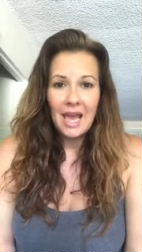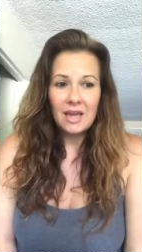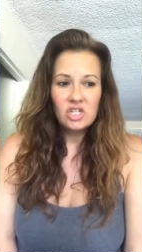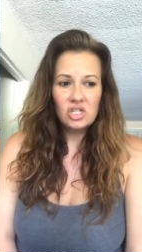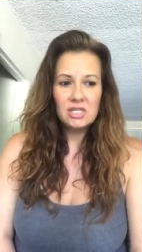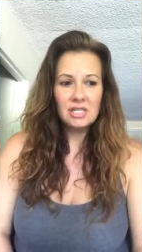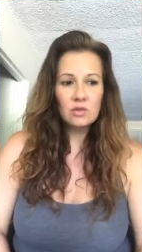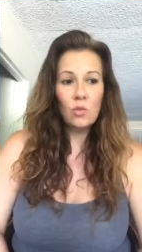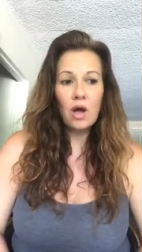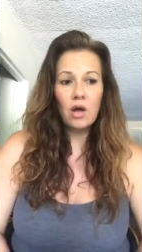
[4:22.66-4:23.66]
And she
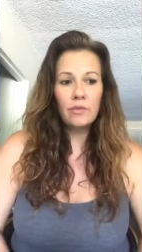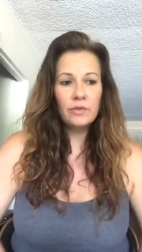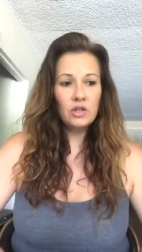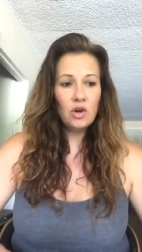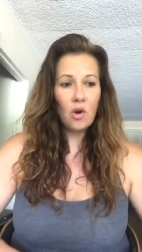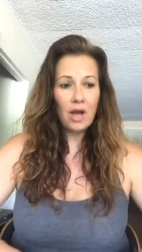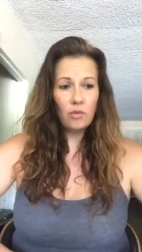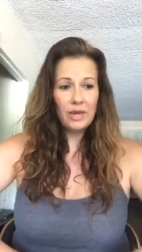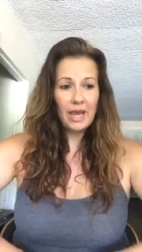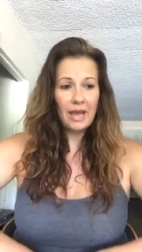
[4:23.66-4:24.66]
says, "Well, you know how
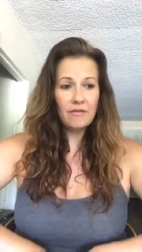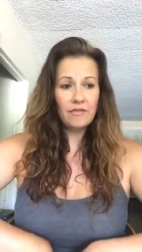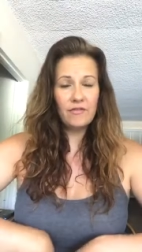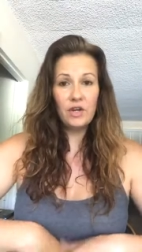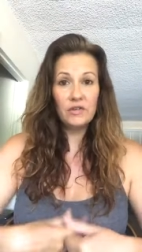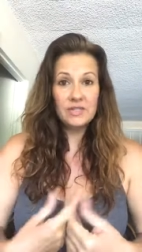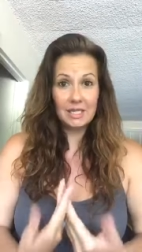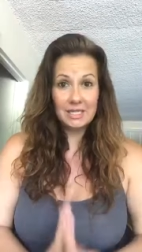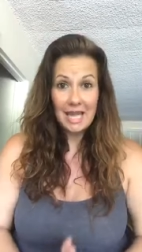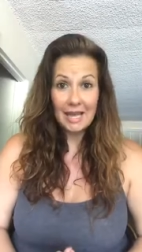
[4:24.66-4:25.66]
we have fear of
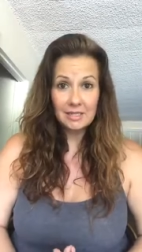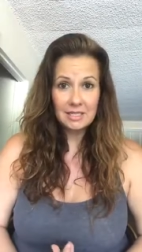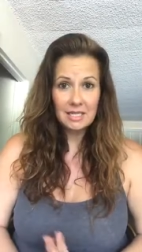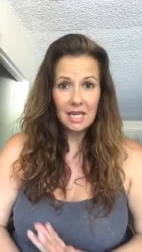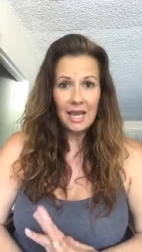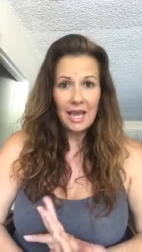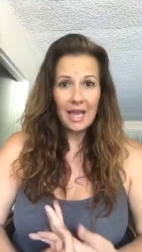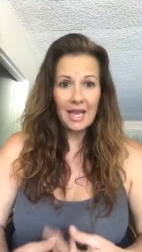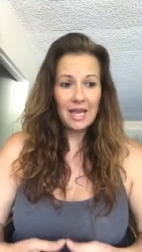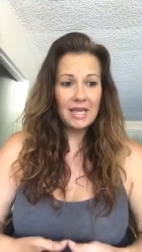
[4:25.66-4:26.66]
success."
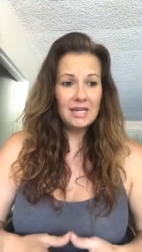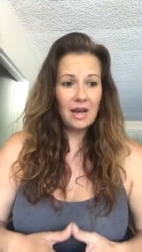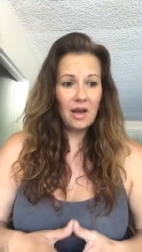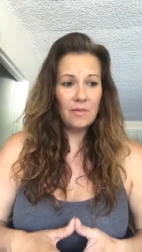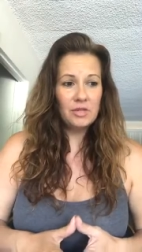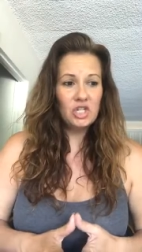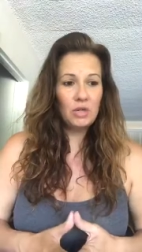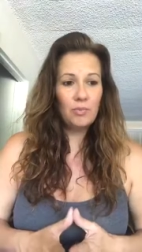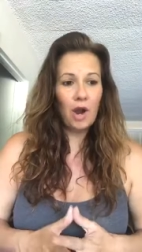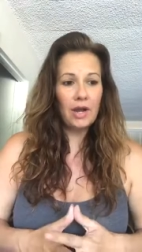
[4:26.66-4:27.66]
And
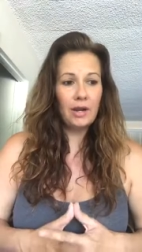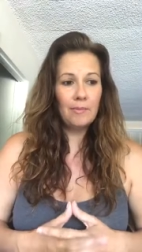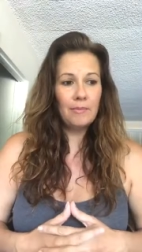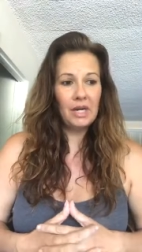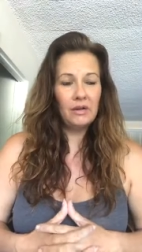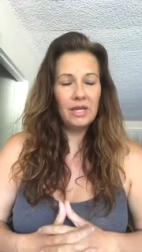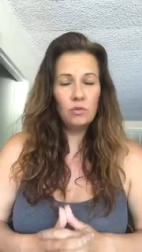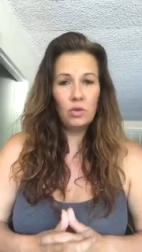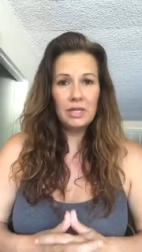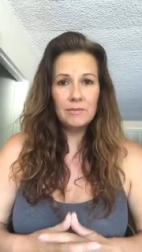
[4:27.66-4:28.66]
she brought up
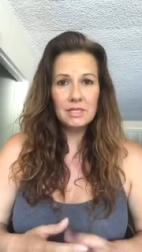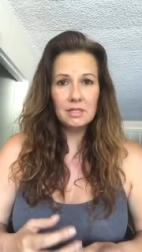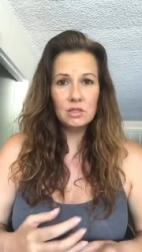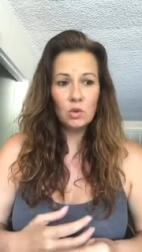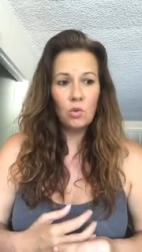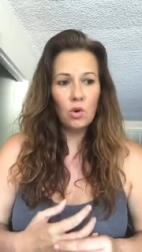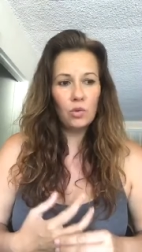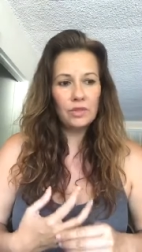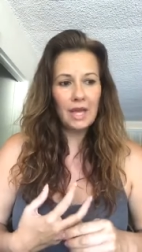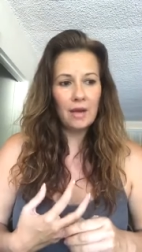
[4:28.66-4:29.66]
Marianne Williamson's
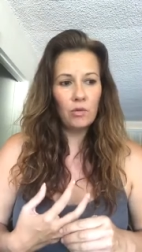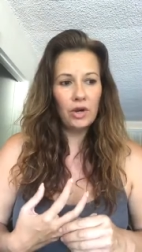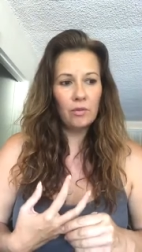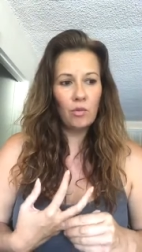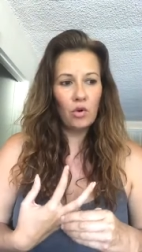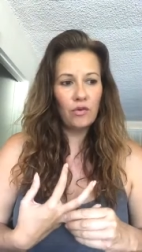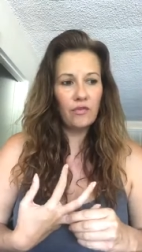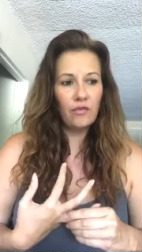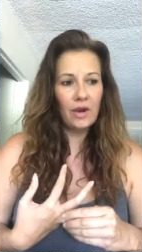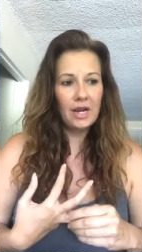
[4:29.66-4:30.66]
quote that we are more
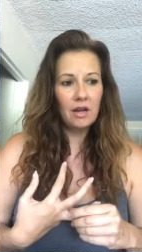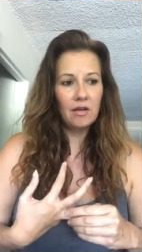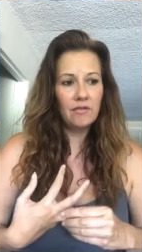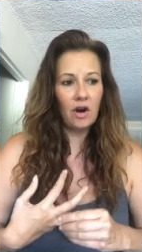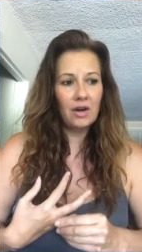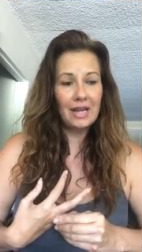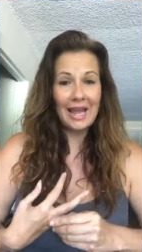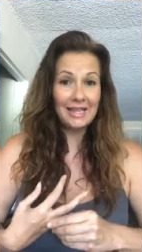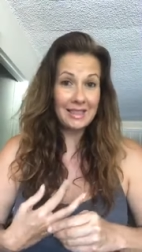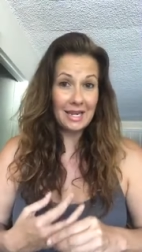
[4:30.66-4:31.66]
afraid of our
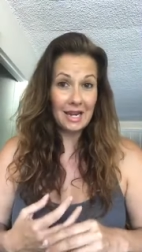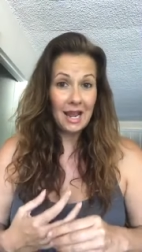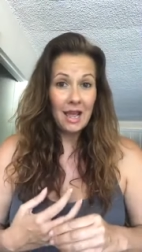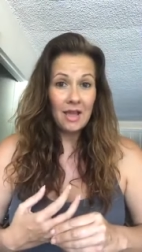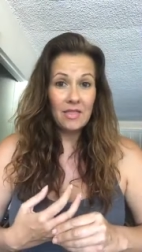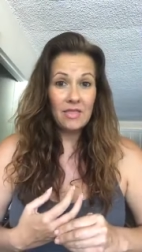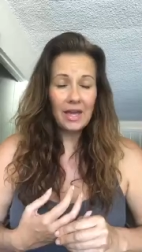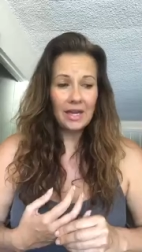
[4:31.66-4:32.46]
light than the